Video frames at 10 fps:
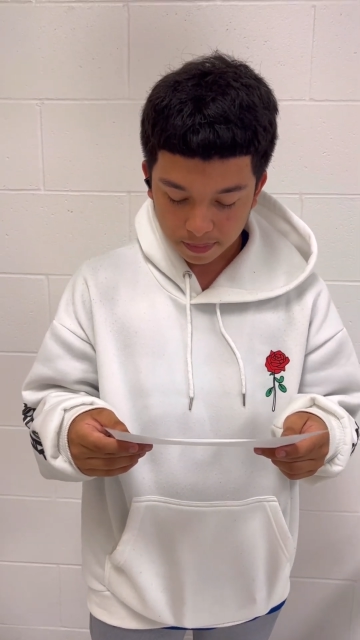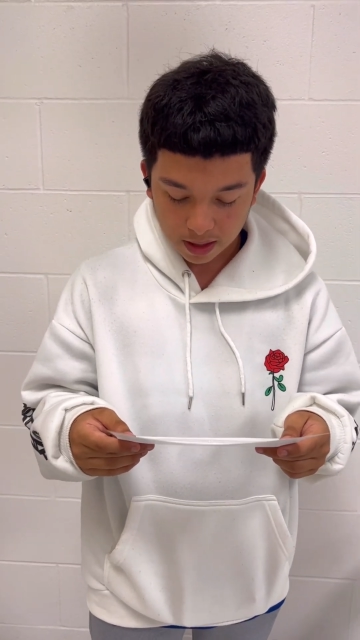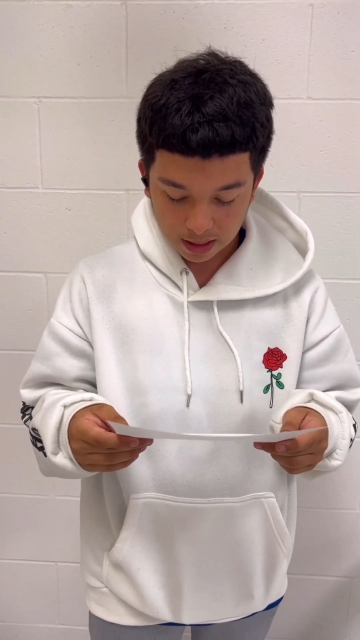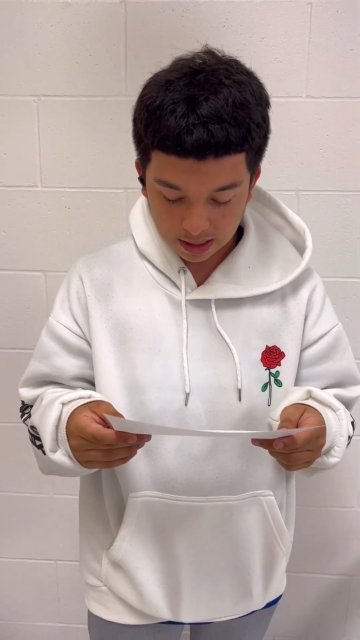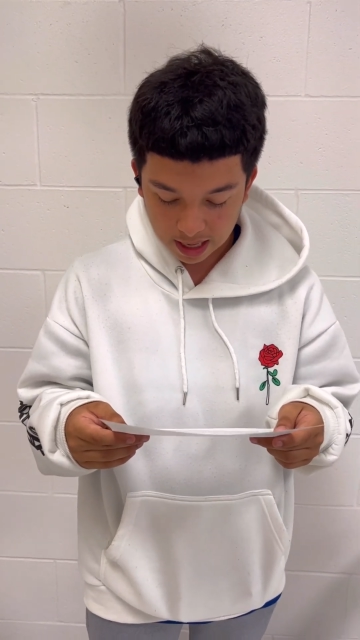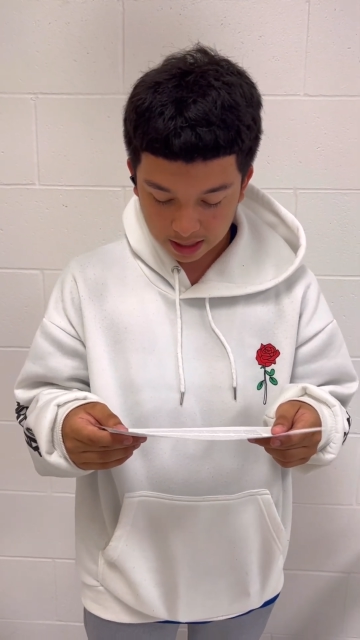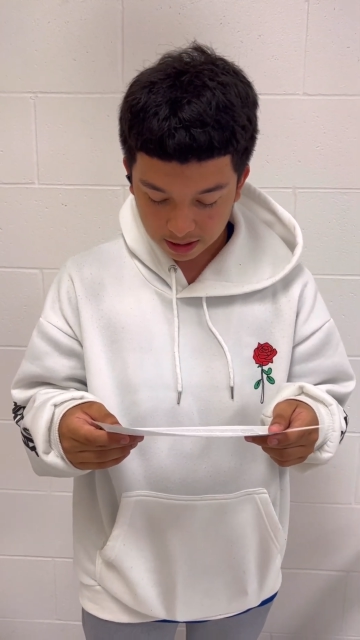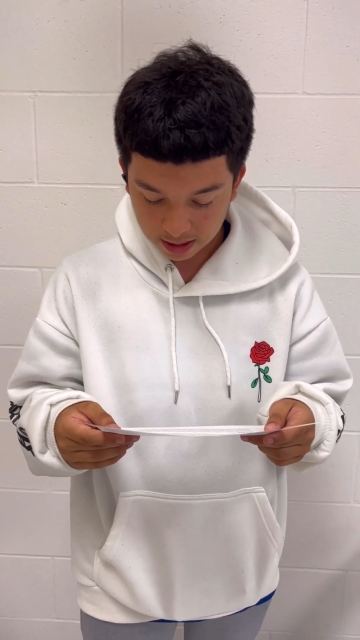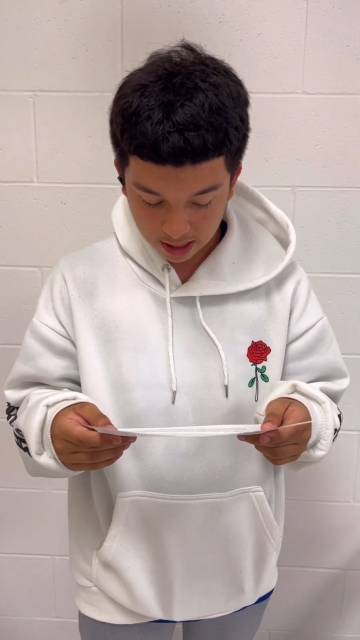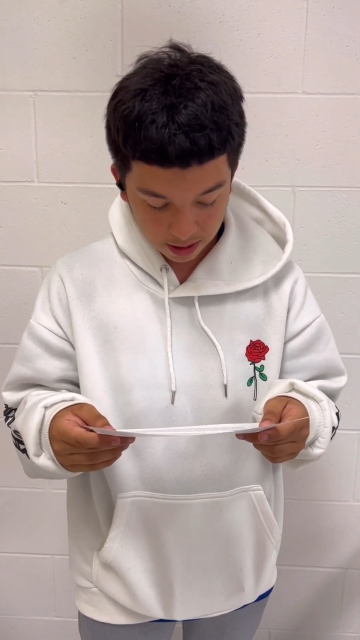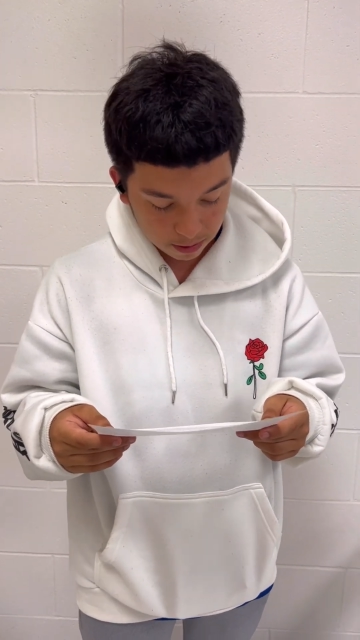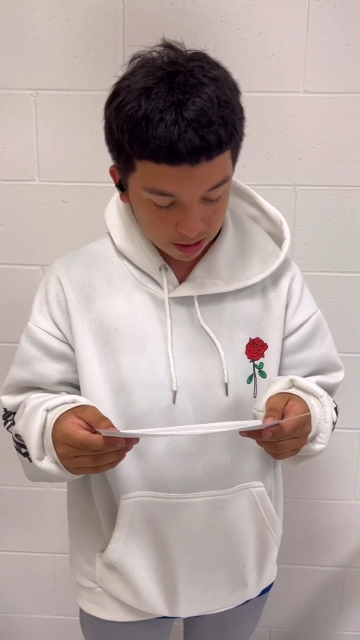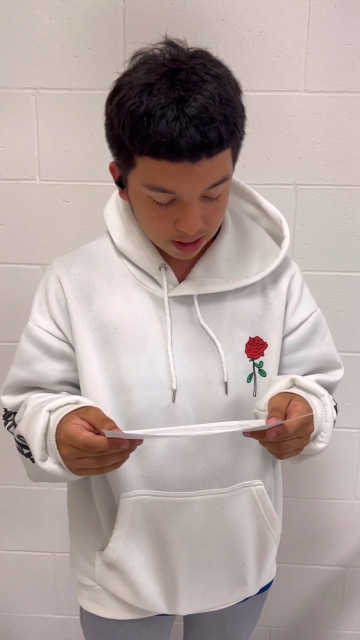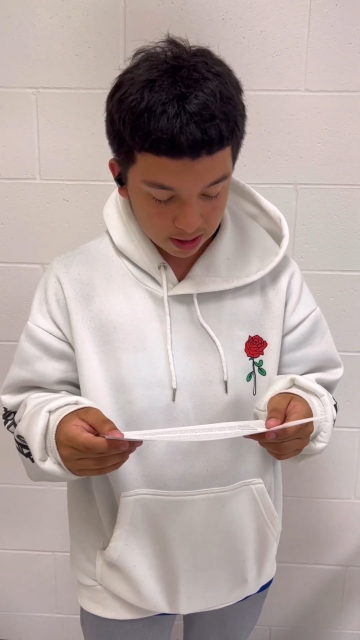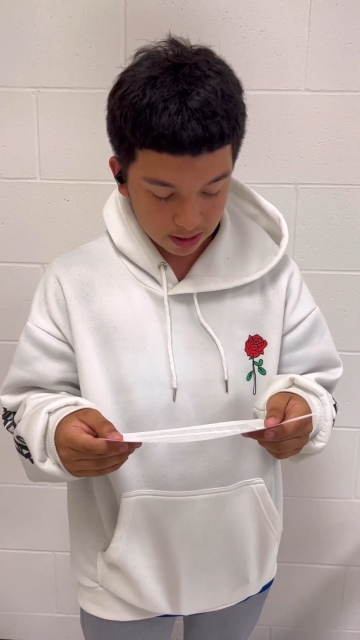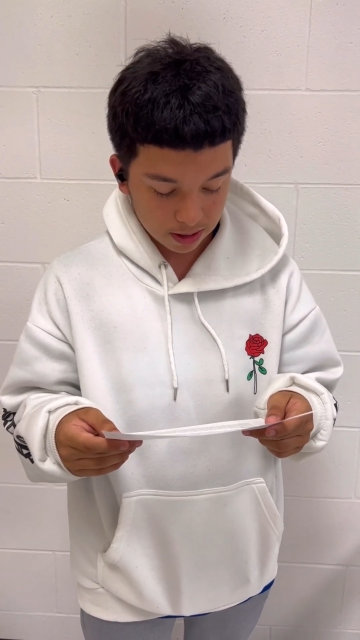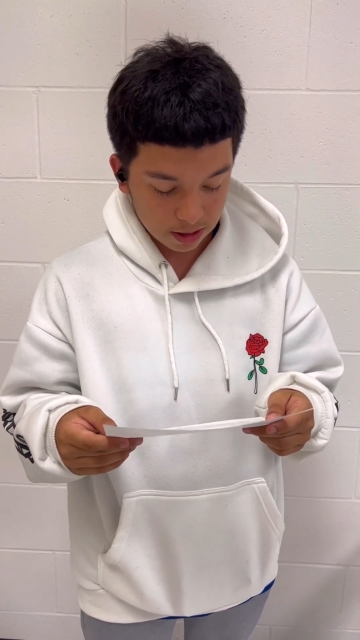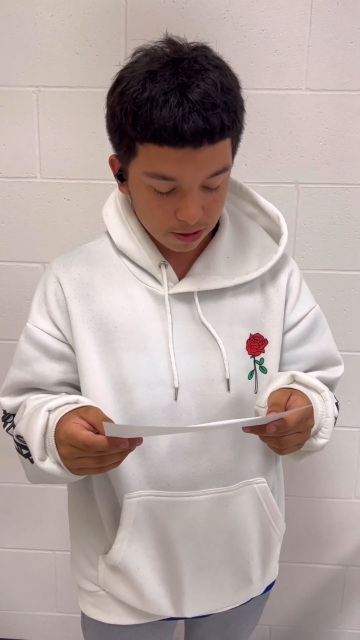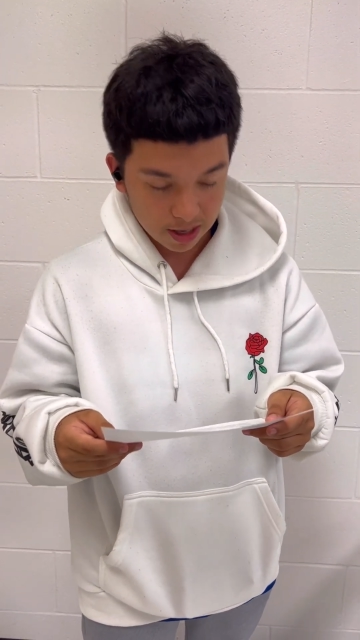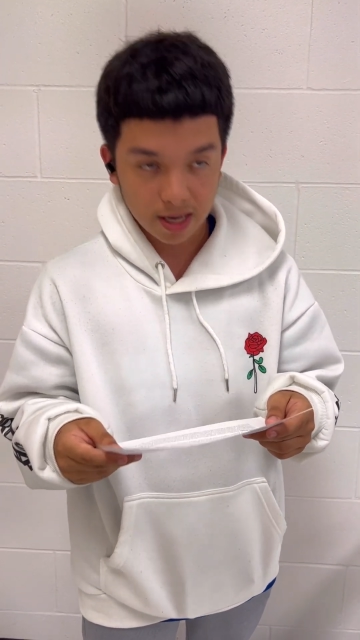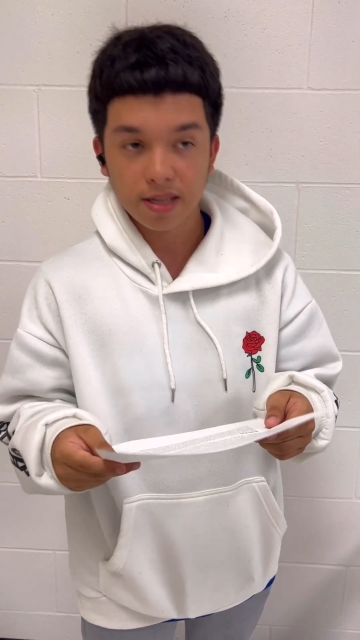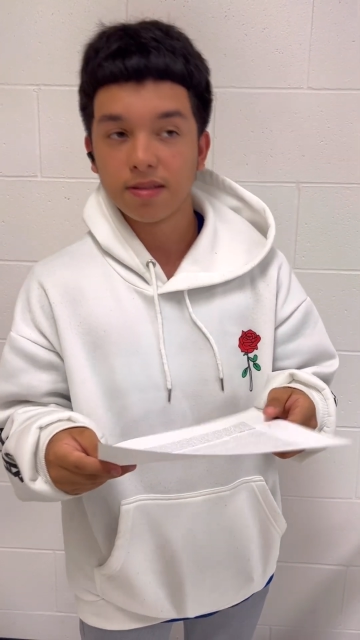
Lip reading: cytosine with guanine.